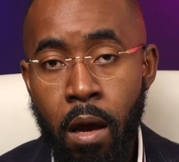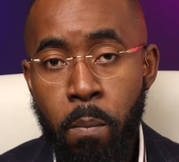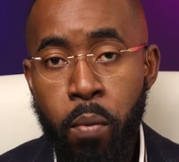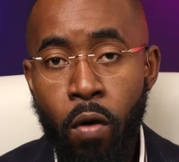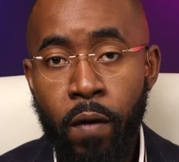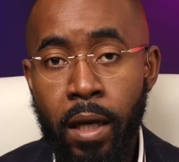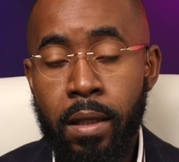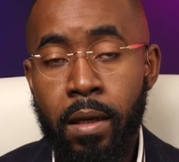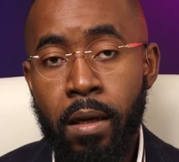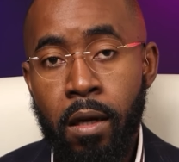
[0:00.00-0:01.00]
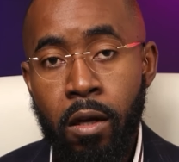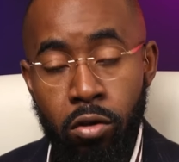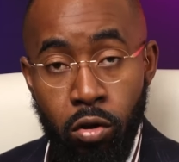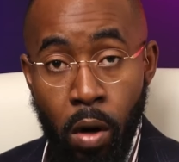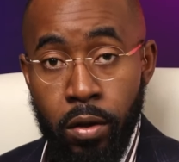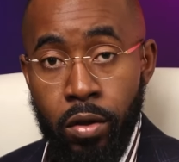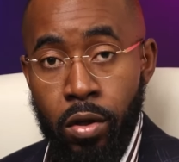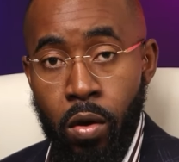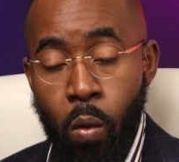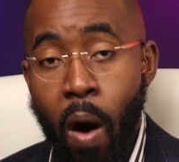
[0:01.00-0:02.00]
perfect trust.
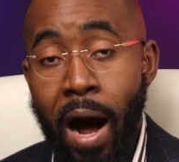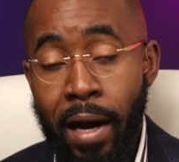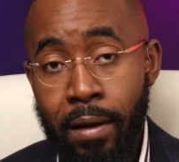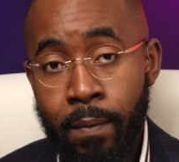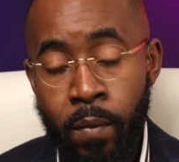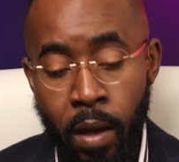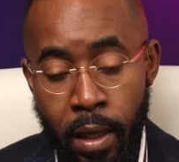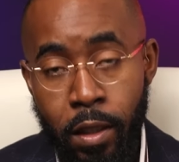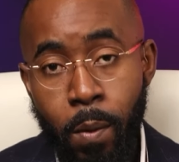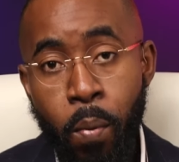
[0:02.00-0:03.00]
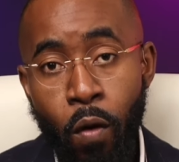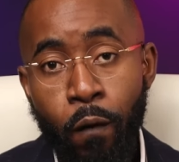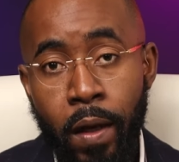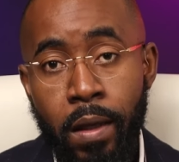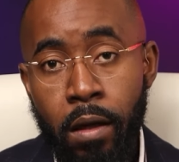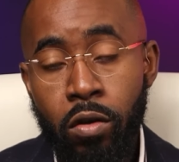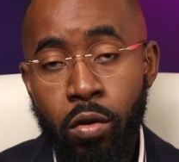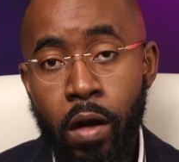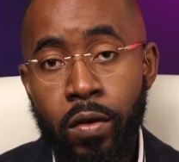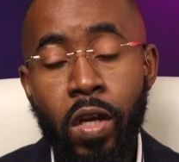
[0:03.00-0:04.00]
Why is perfect
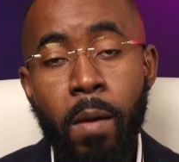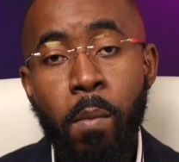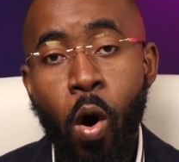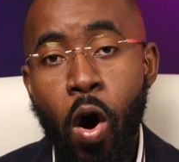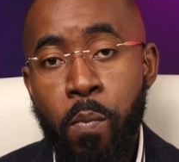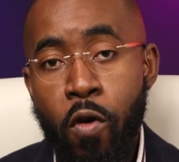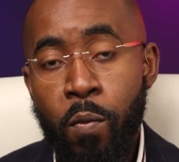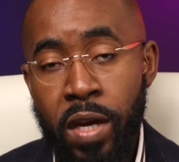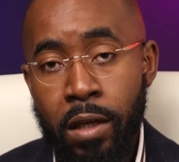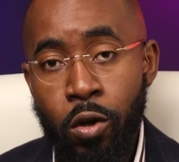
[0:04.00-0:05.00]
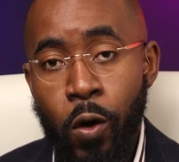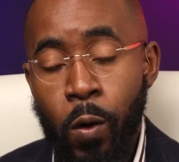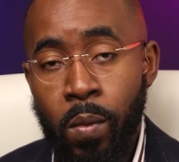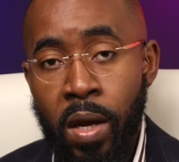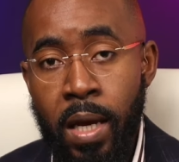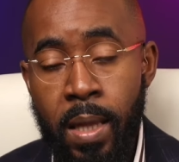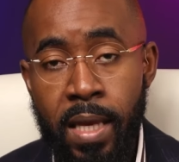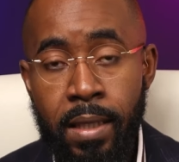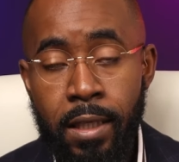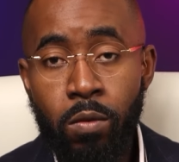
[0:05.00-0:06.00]
trust a more appropriate term than
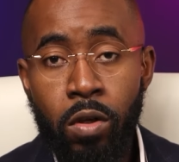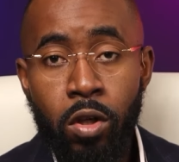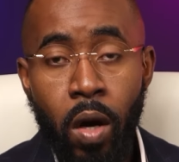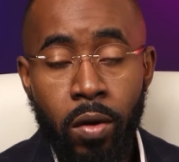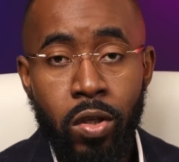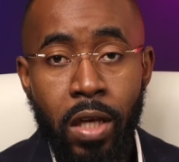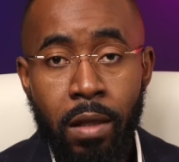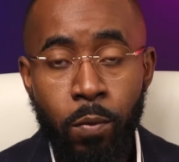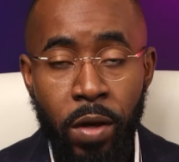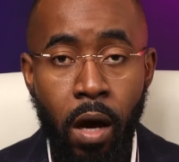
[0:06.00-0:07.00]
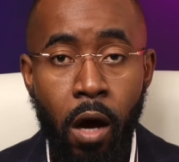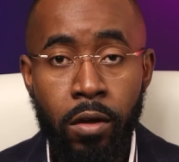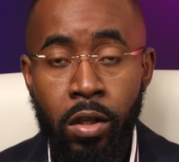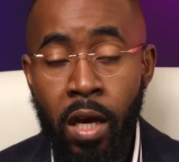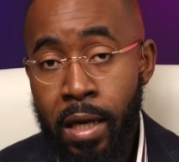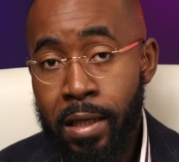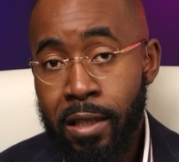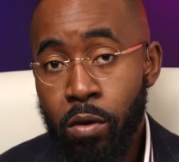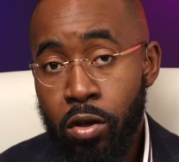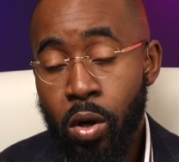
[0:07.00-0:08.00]
zero trust? That's because
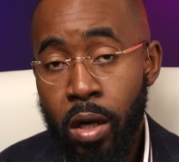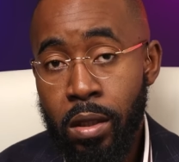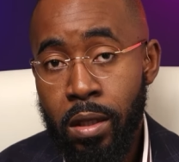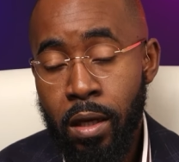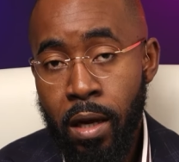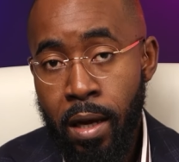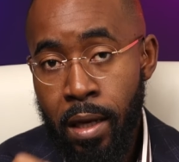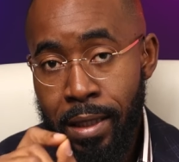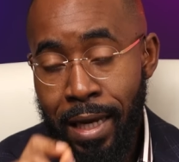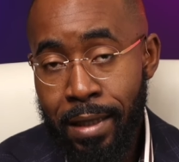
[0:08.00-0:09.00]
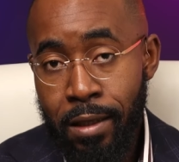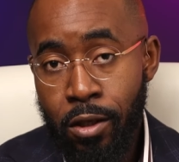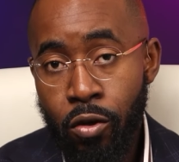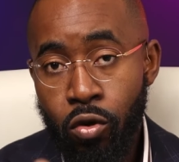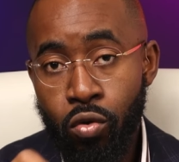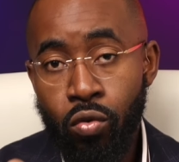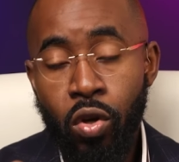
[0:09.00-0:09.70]
zero trust tends to